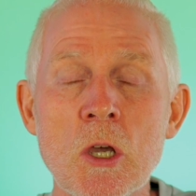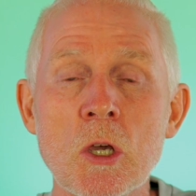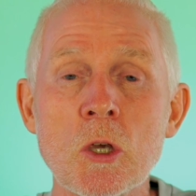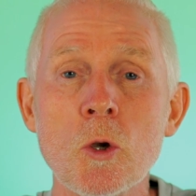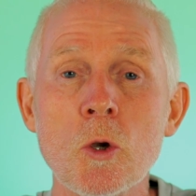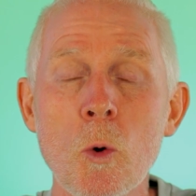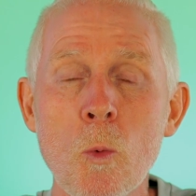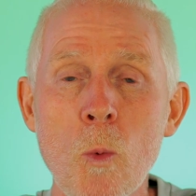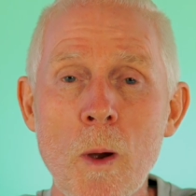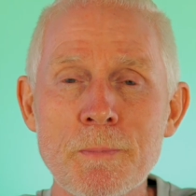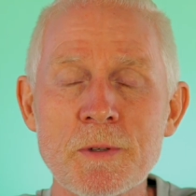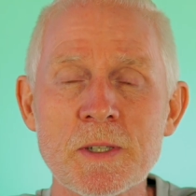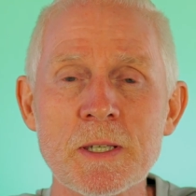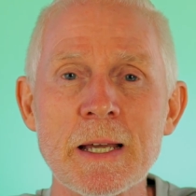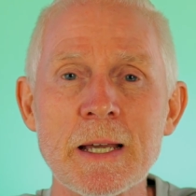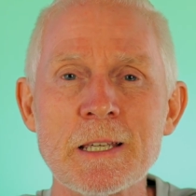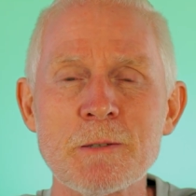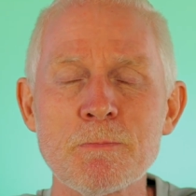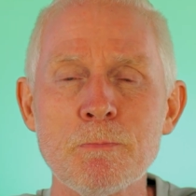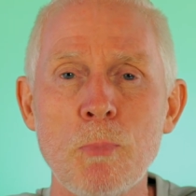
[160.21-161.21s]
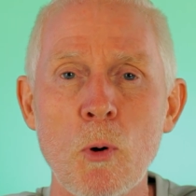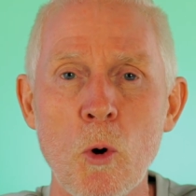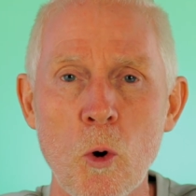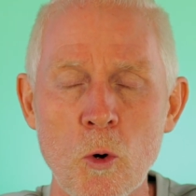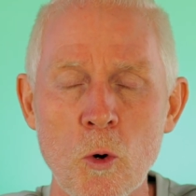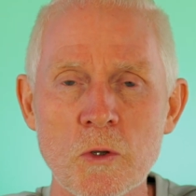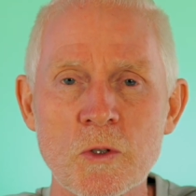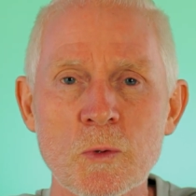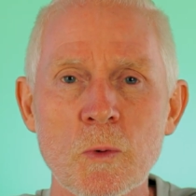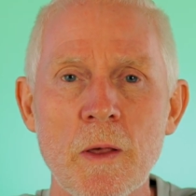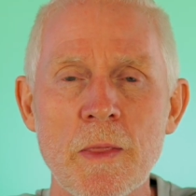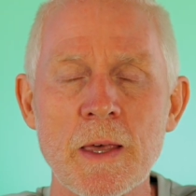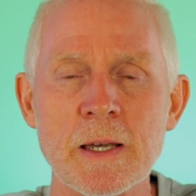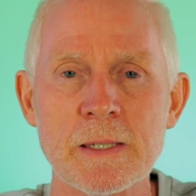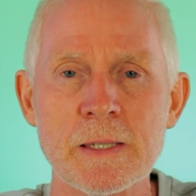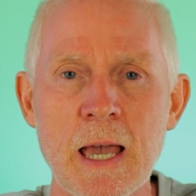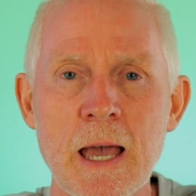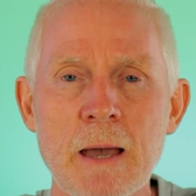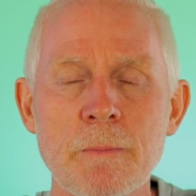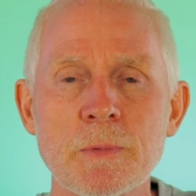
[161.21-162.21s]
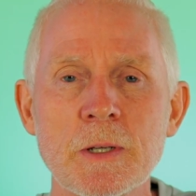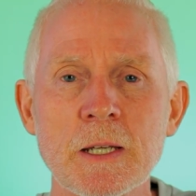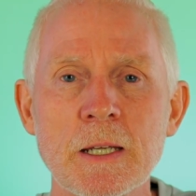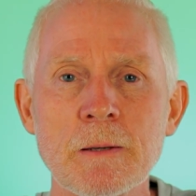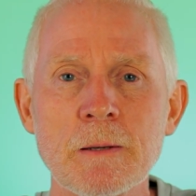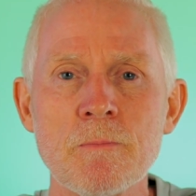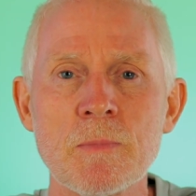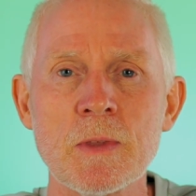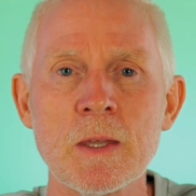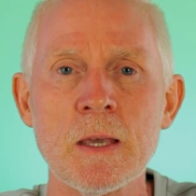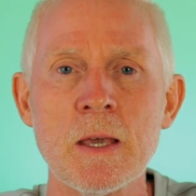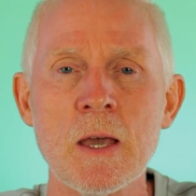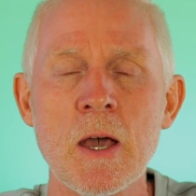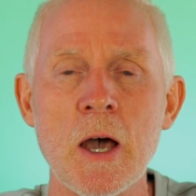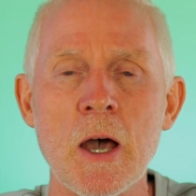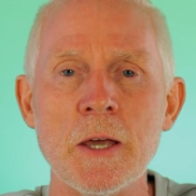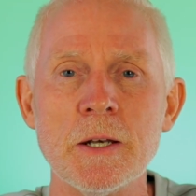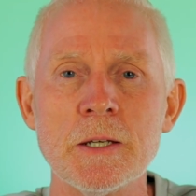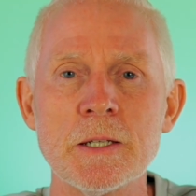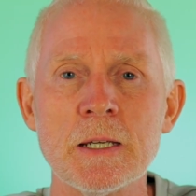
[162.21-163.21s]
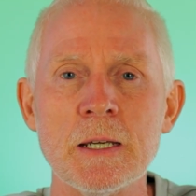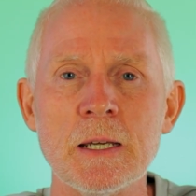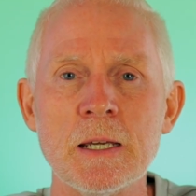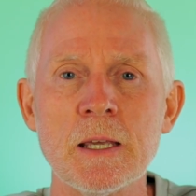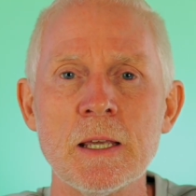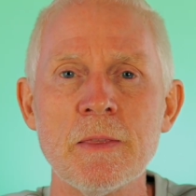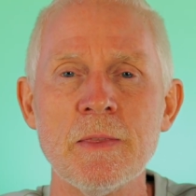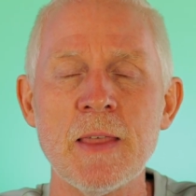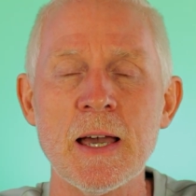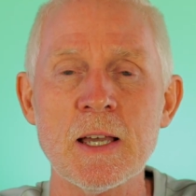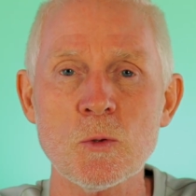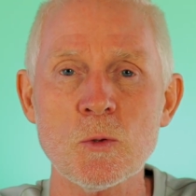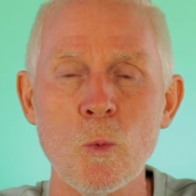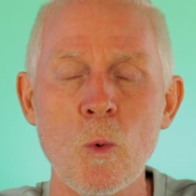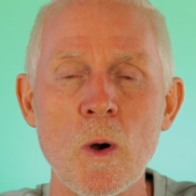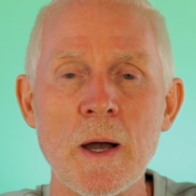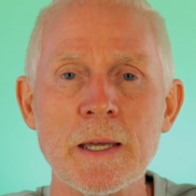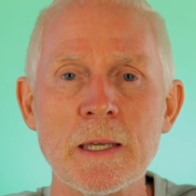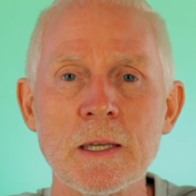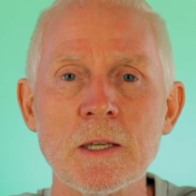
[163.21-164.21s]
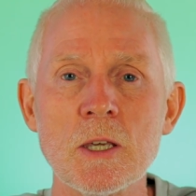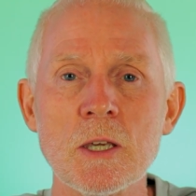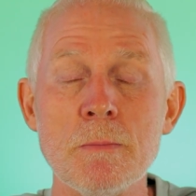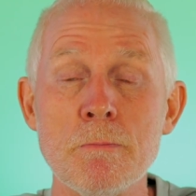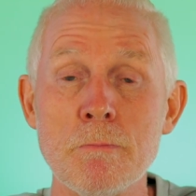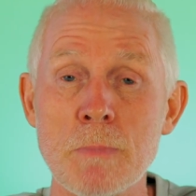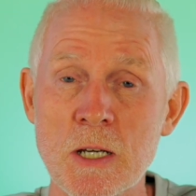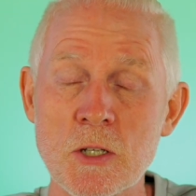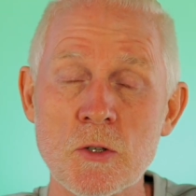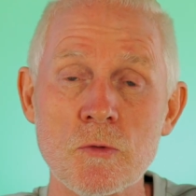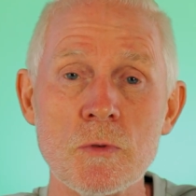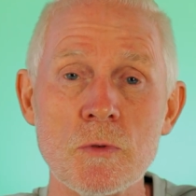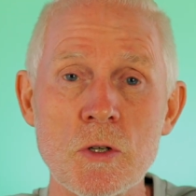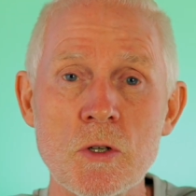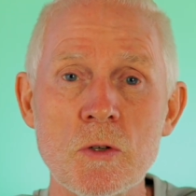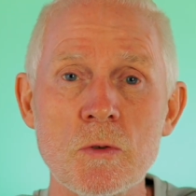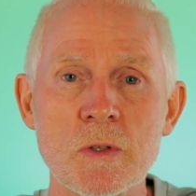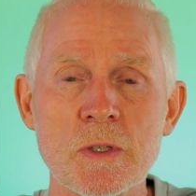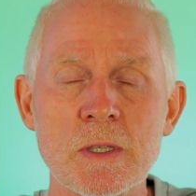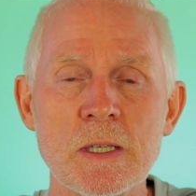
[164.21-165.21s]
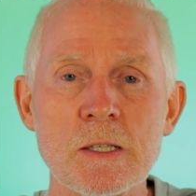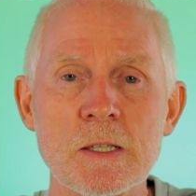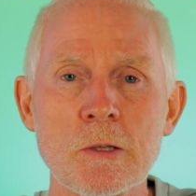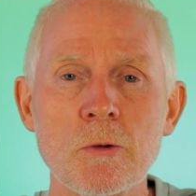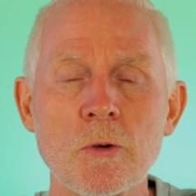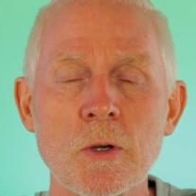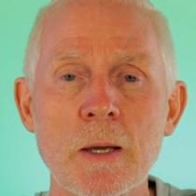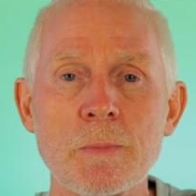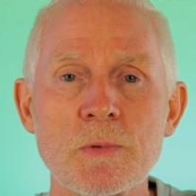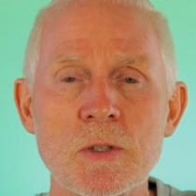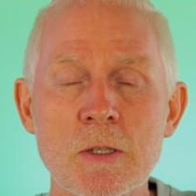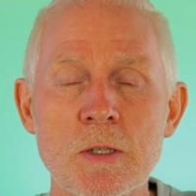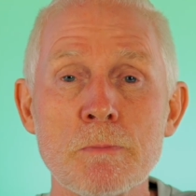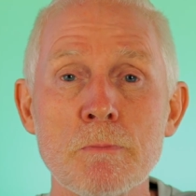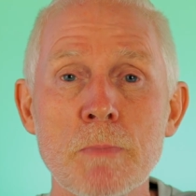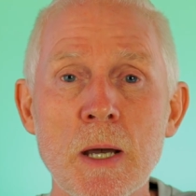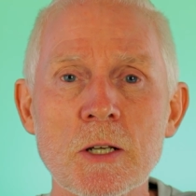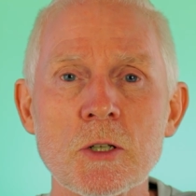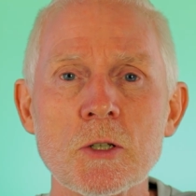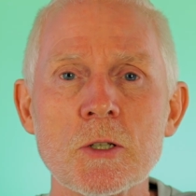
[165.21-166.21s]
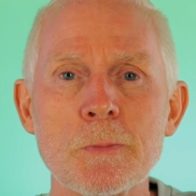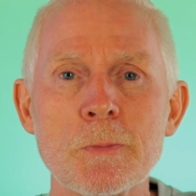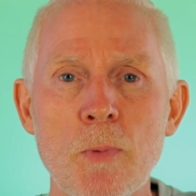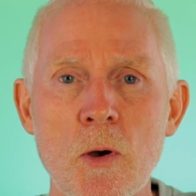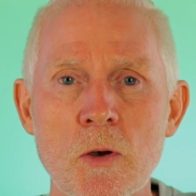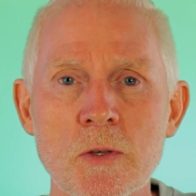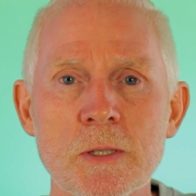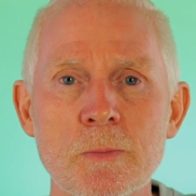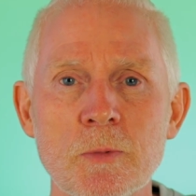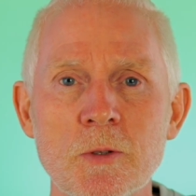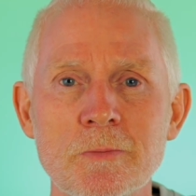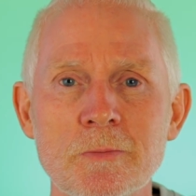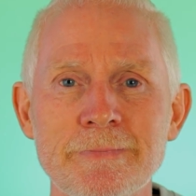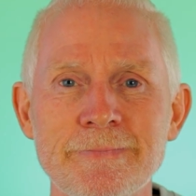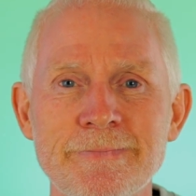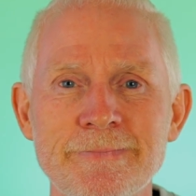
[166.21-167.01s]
Your website is paused while that's happening. And that's why you must reduce these lookups as much as possible.